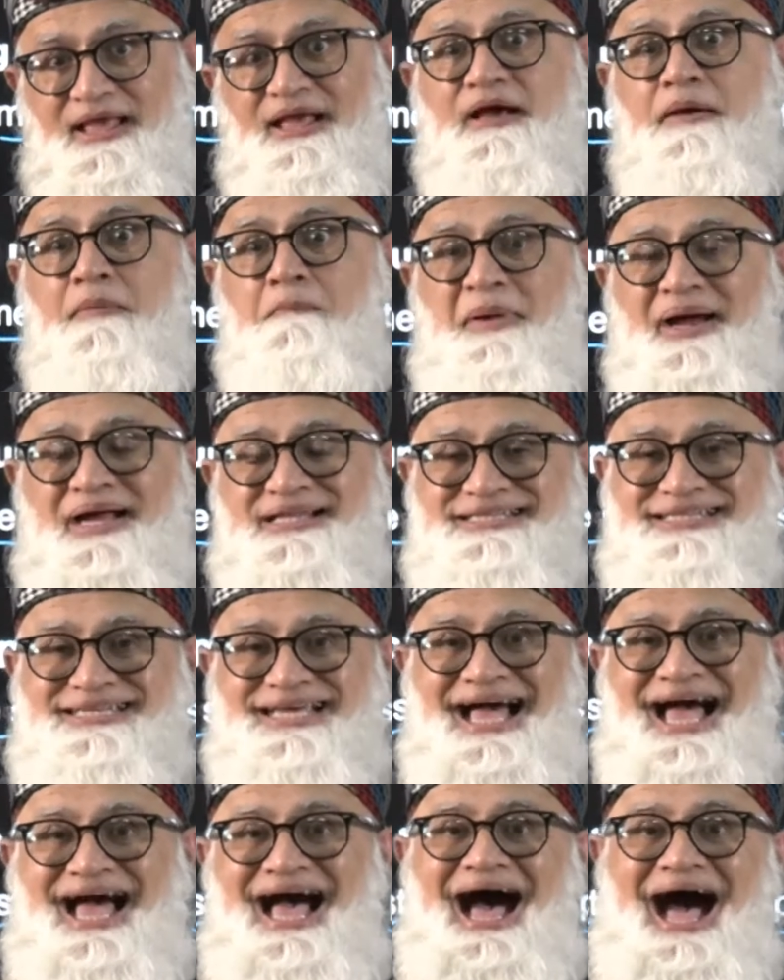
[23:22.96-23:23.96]
But
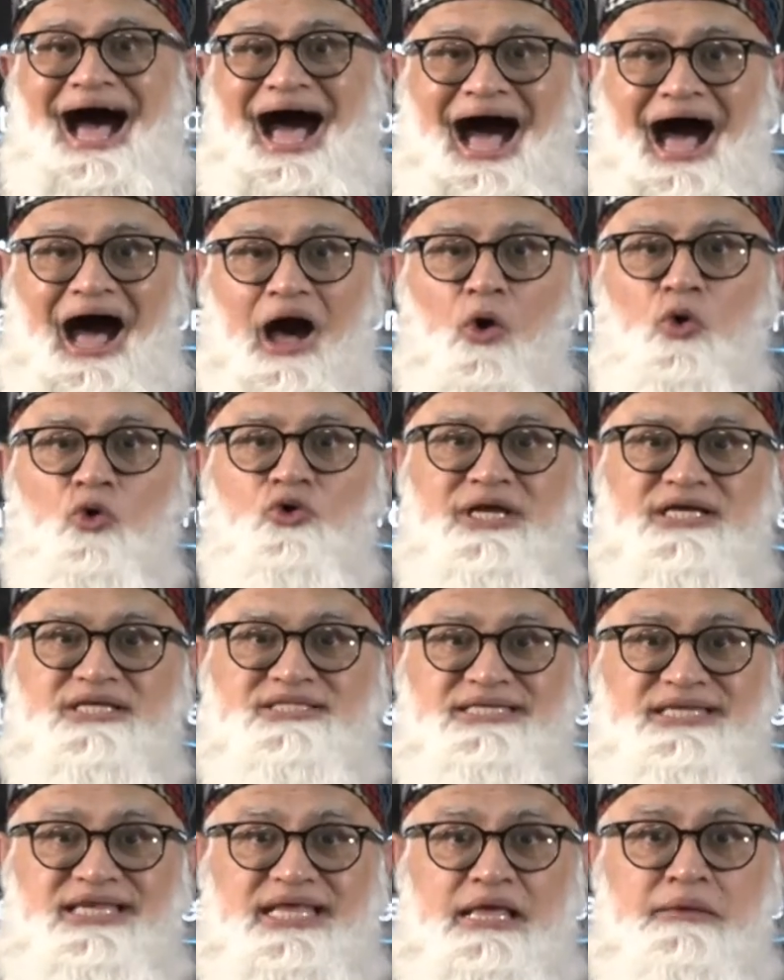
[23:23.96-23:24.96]
how does it
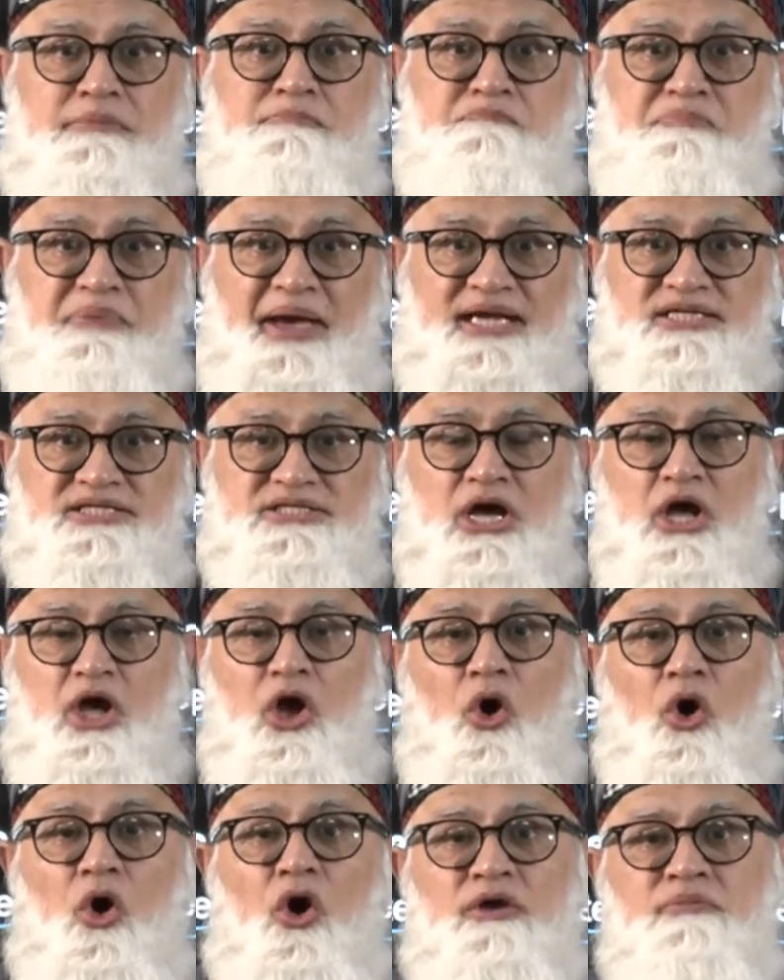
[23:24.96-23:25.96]
impact
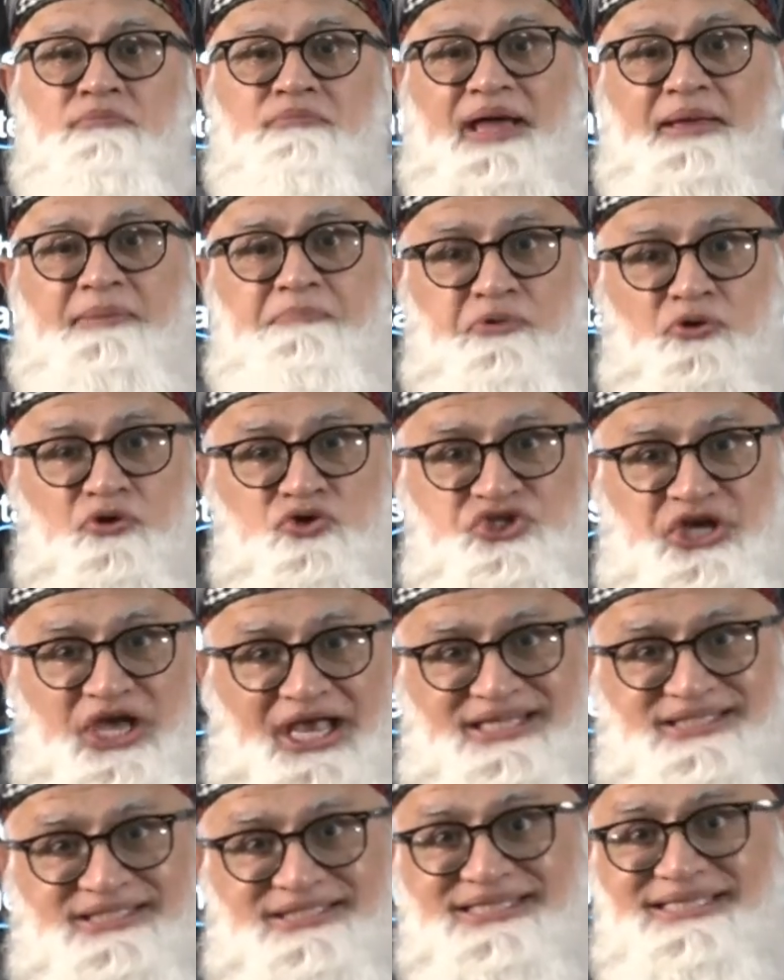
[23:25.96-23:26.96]
on my
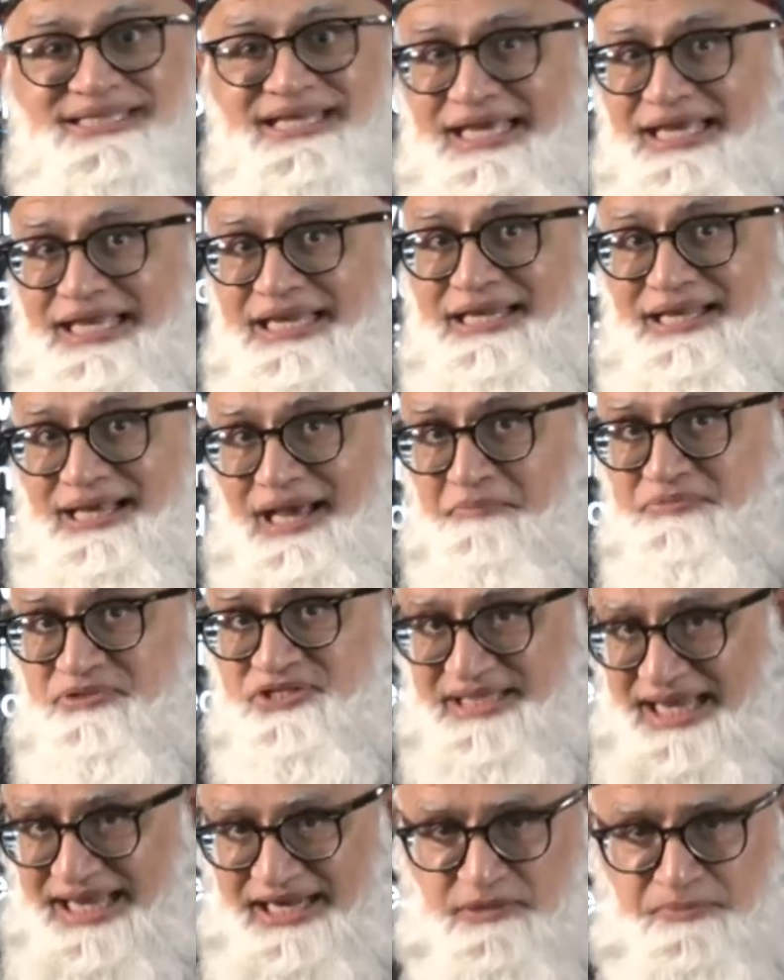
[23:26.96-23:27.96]
projected income
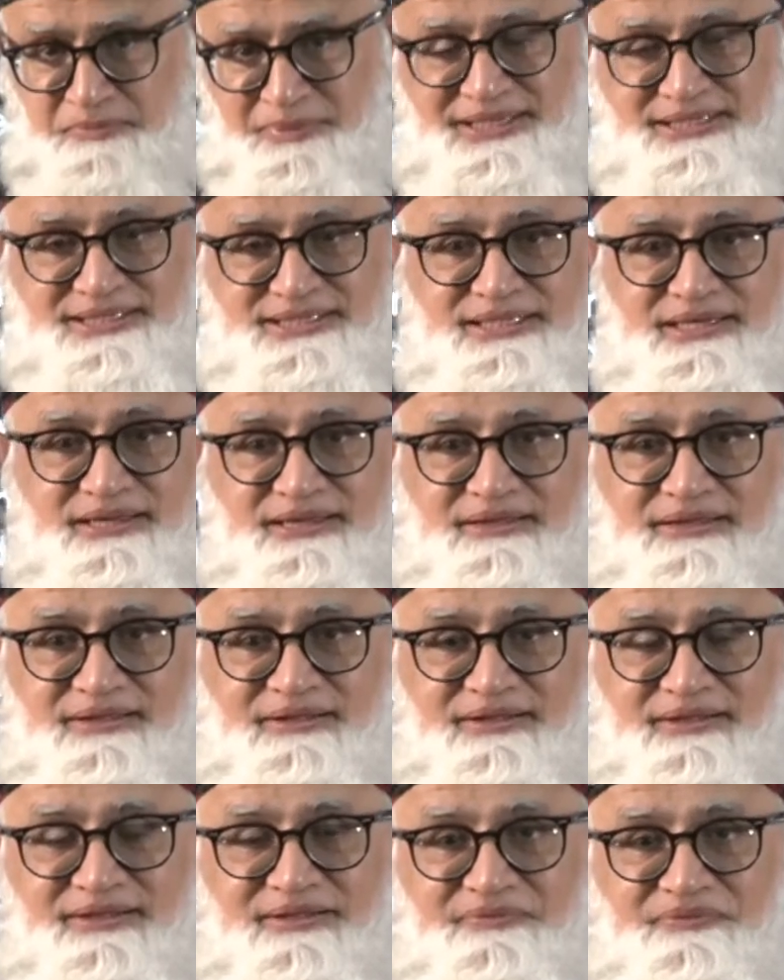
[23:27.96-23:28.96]
statement?
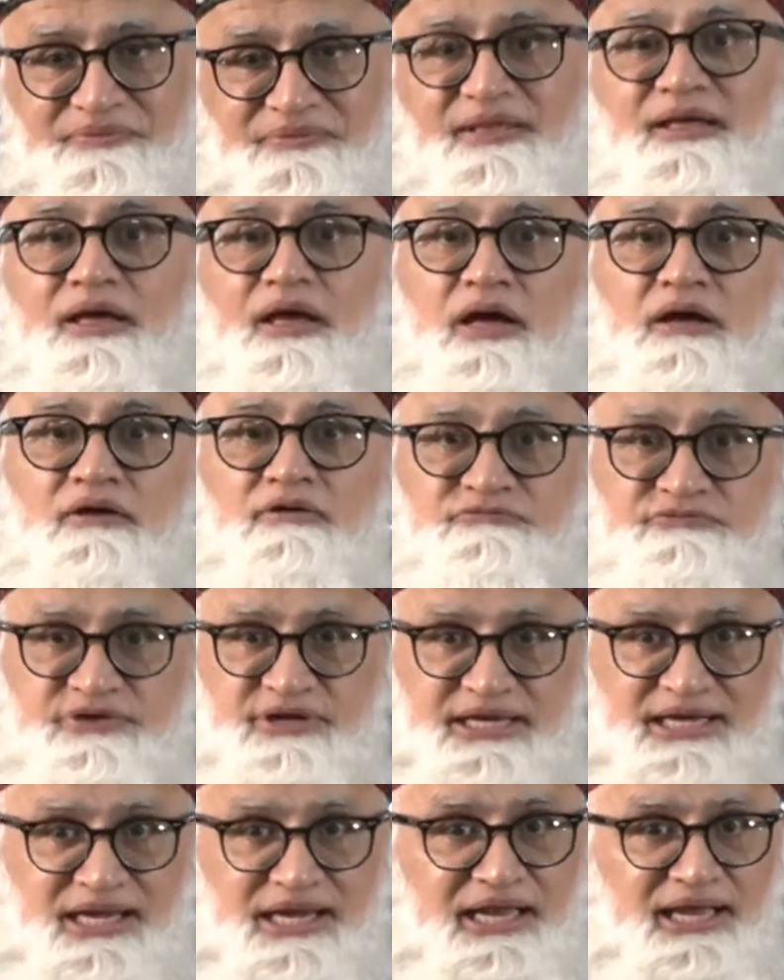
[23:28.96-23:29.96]
Very
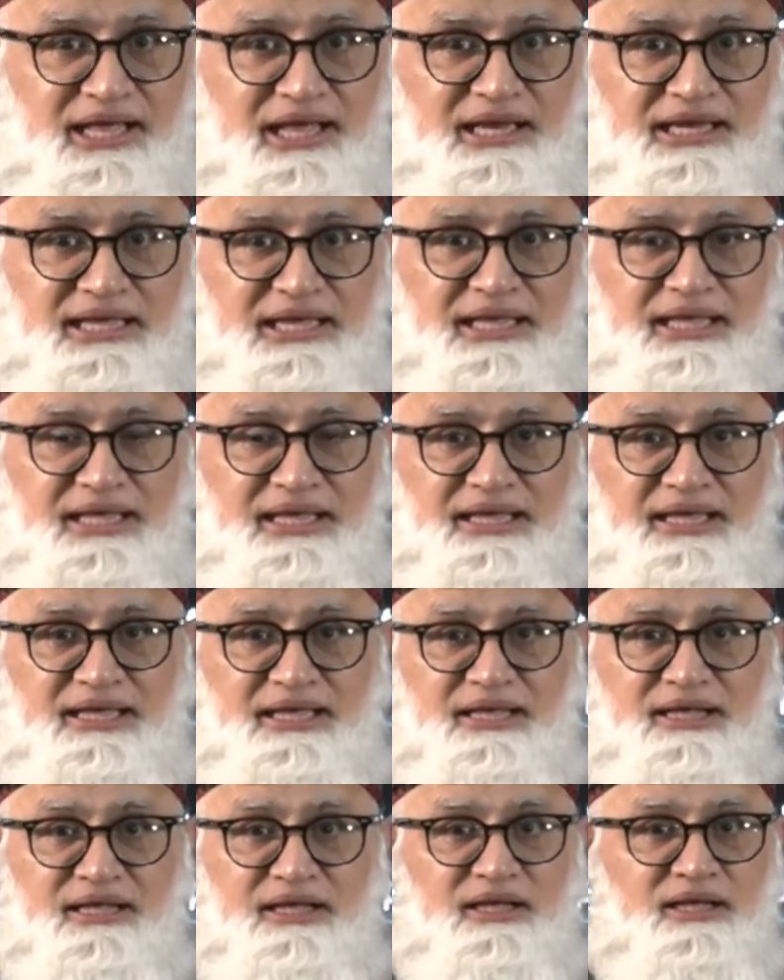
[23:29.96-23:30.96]
clearly.
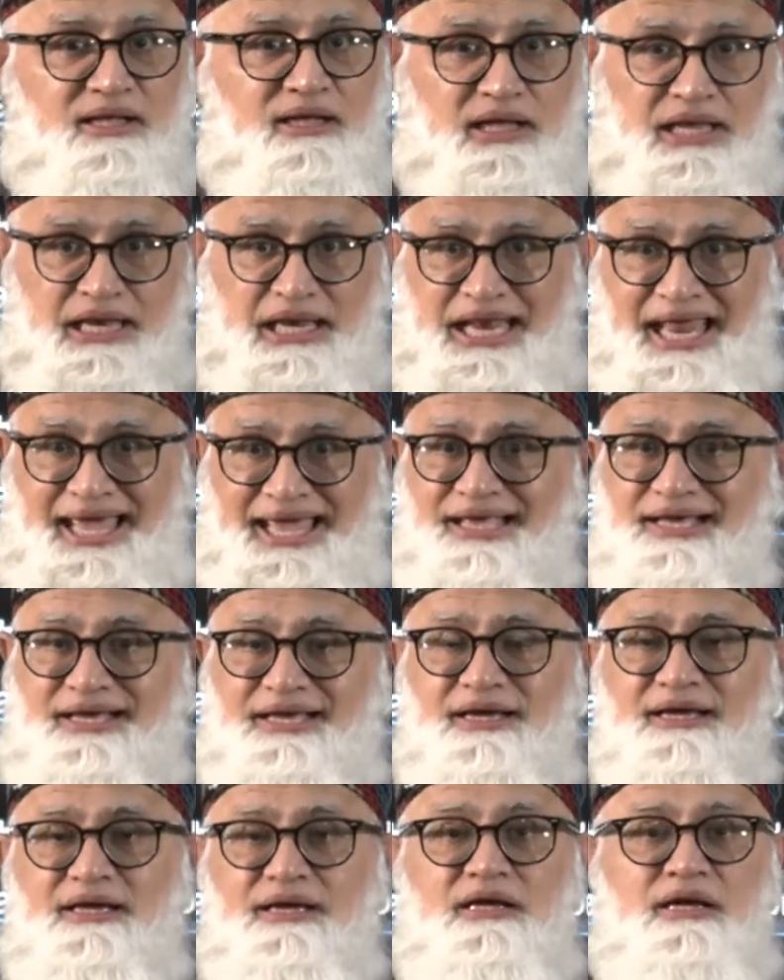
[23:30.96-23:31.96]
Like
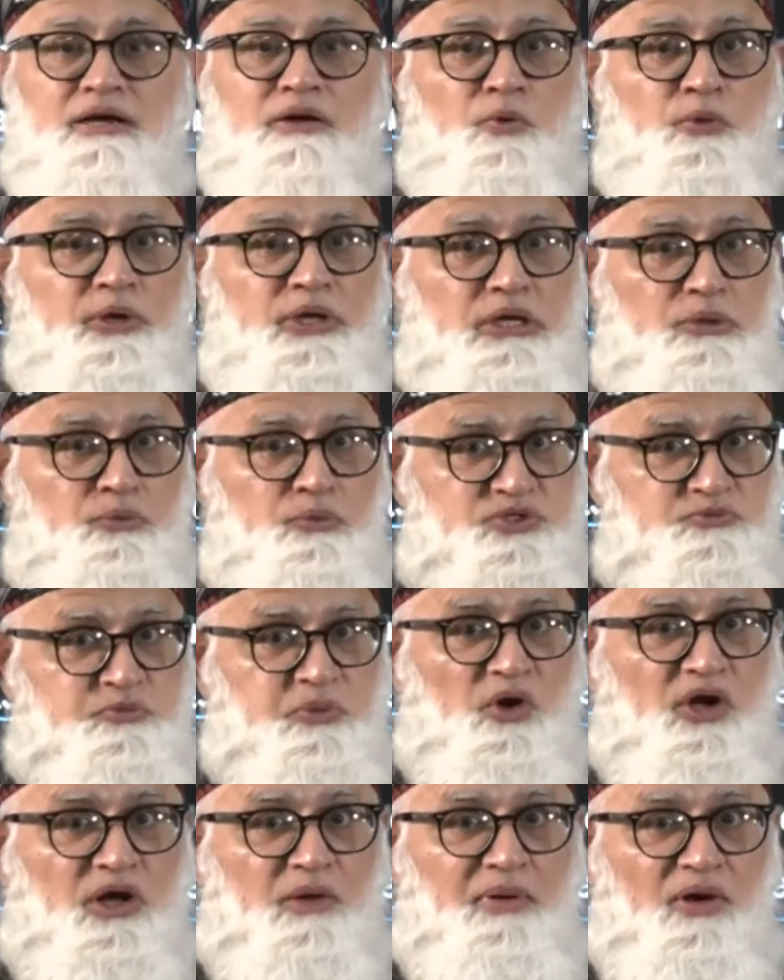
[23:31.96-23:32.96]
we
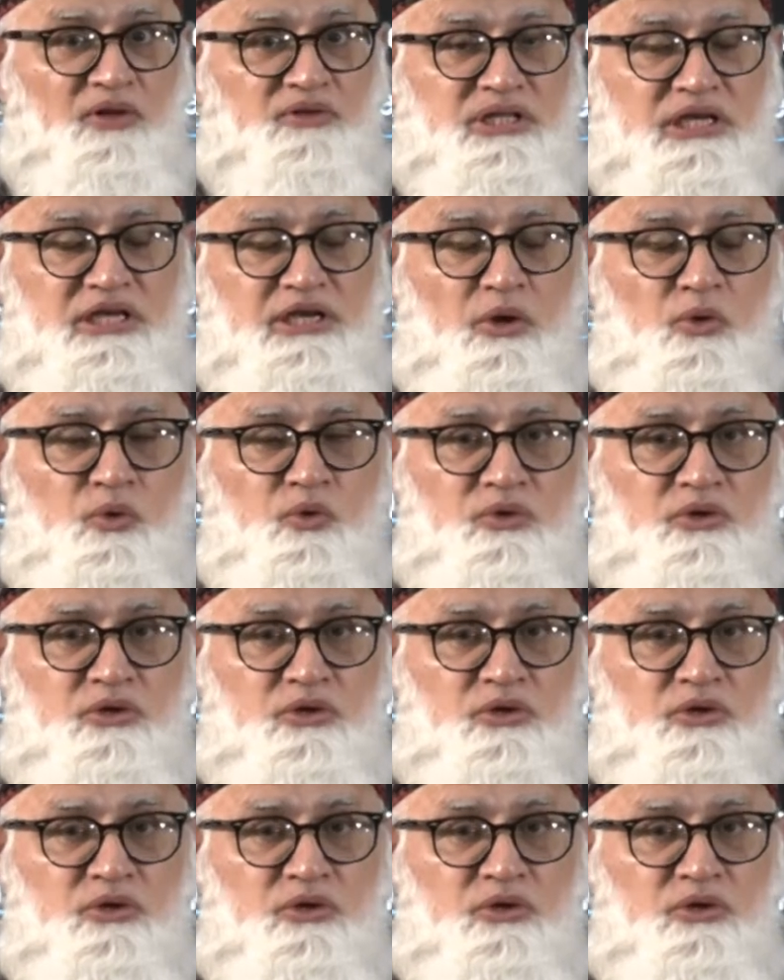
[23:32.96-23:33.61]
spoke about the loan,